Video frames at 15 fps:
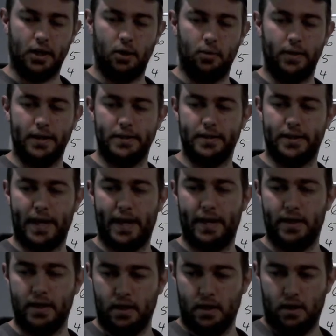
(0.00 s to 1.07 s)
go into
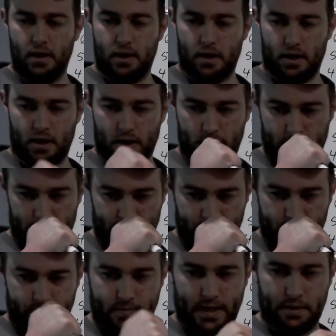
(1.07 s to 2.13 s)
that.
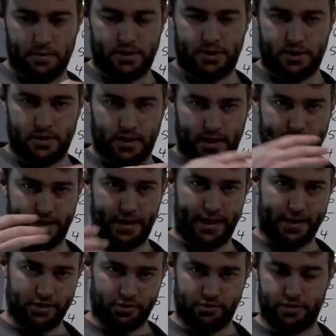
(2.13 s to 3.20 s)
that was just like an
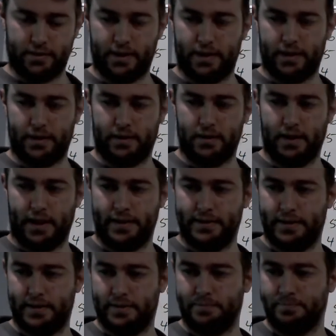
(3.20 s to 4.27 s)
extra thing I
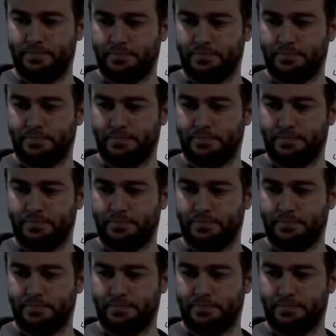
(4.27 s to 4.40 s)
did.